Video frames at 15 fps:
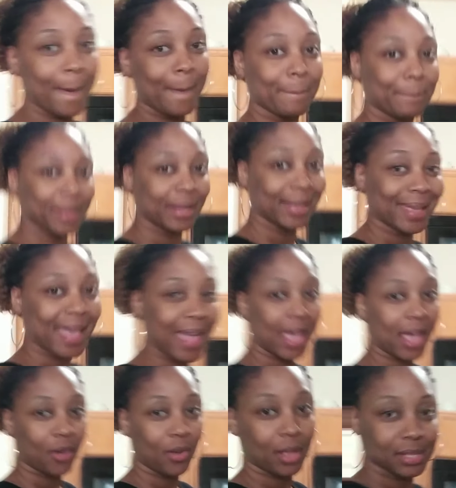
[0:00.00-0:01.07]
But
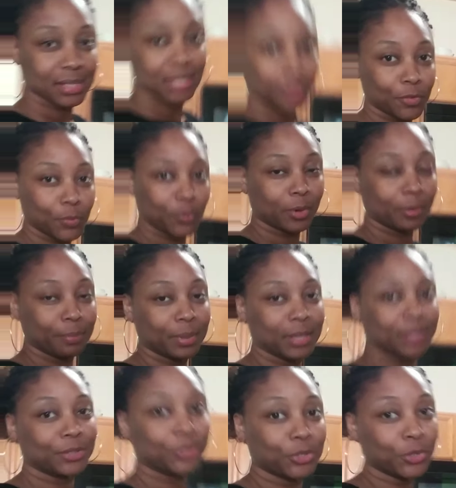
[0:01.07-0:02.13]
how has everyone
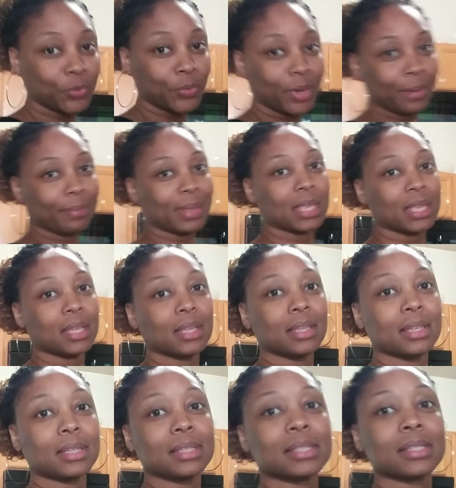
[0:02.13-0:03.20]
been doing?
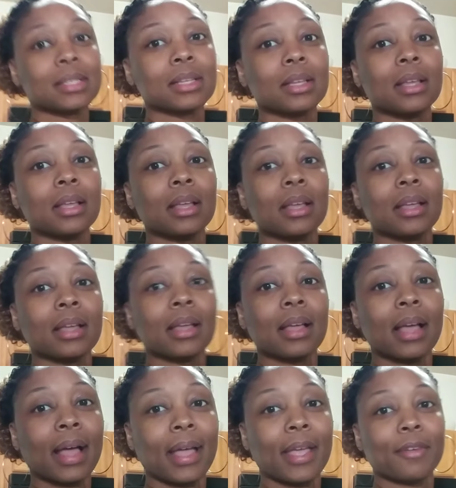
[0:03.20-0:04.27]
Because
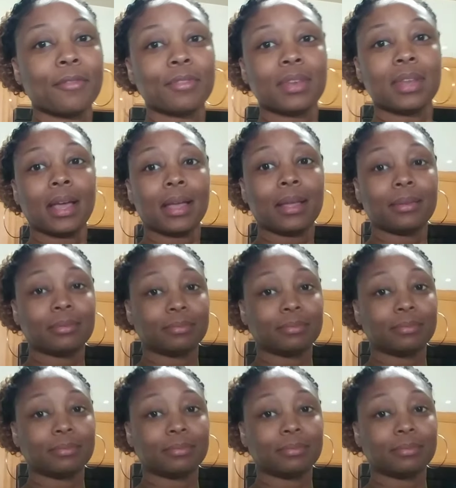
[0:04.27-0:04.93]
I have not,